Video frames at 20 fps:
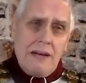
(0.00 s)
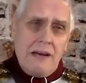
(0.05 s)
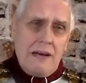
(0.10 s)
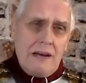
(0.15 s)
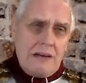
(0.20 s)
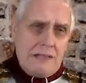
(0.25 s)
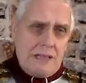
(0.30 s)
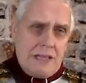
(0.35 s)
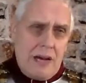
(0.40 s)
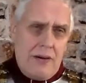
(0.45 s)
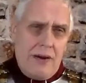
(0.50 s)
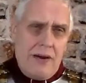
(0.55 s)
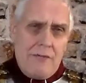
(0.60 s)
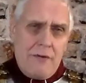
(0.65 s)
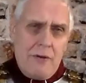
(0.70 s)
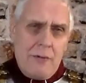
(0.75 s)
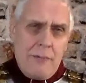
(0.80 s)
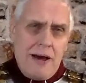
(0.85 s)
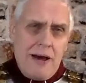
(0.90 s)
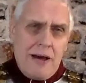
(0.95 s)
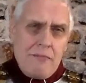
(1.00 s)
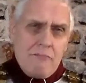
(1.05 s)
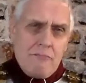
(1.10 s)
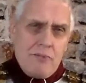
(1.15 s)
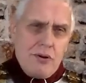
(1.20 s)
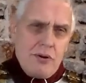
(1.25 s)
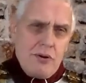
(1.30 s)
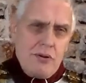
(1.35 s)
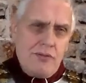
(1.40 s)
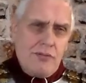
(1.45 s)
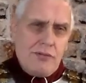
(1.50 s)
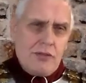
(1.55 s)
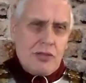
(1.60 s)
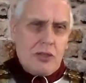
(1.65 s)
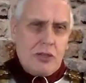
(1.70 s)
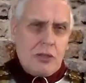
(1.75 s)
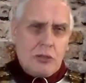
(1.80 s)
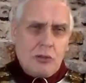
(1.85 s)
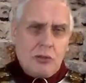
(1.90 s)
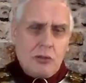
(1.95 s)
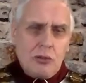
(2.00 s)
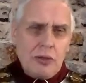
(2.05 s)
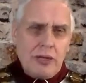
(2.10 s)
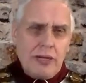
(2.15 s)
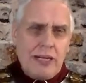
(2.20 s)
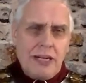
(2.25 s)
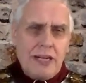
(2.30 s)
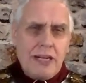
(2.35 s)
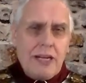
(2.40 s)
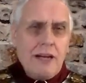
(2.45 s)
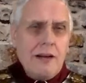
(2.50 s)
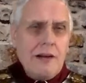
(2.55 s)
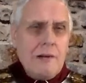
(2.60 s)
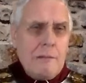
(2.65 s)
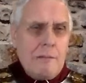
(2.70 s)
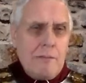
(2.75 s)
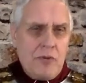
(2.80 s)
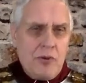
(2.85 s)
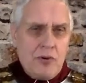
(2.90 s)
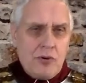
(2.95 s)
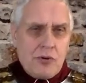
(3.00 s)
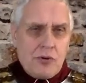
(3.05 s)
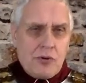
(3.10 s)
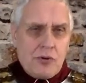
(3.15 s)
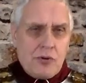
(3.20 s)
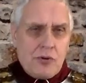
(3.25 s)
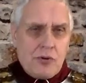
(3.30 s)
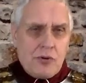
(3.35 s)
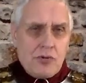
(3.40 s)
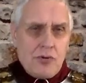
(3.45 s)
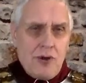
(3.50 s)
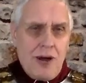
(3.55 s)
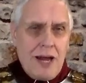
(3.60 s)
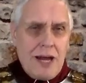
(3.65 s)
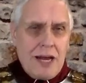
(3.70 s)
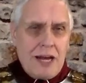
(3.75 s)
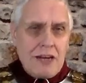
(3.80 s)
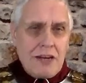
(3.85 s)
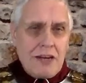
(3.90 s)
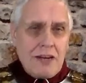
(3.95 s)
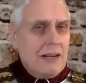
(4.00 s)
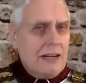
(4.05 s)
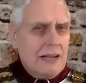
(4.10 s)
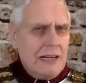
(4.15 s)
So every man moves accordingly. You're trained.